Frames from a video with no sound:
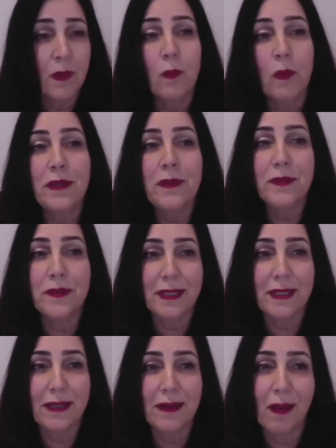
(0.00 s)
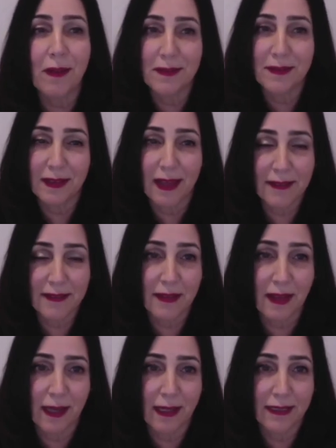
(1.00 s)
What you see on this last
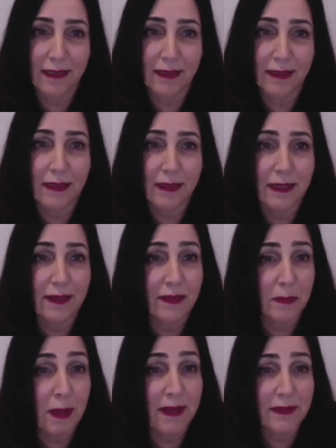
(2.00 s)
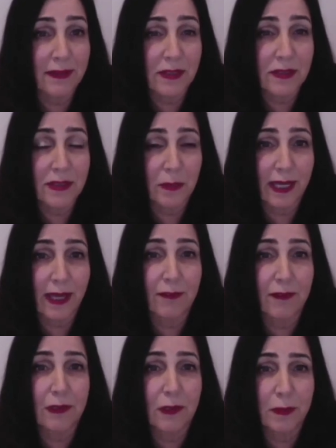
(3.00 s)
slide is the message that we
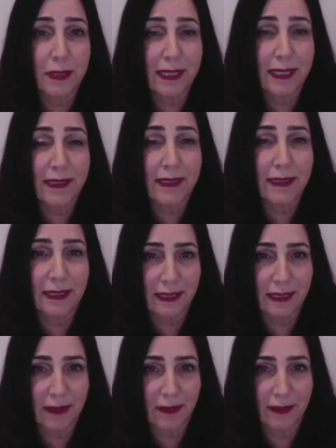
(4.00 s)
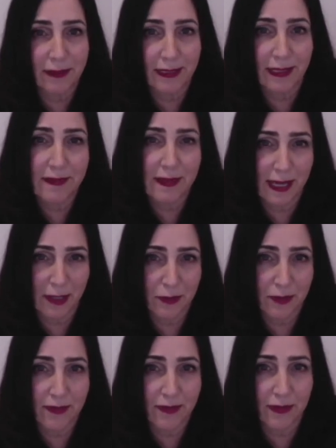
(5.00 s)
have illuminated in neon at the
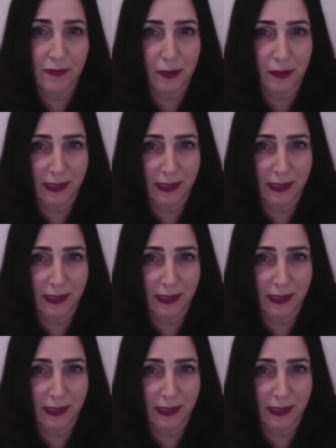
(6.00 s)
entrance of our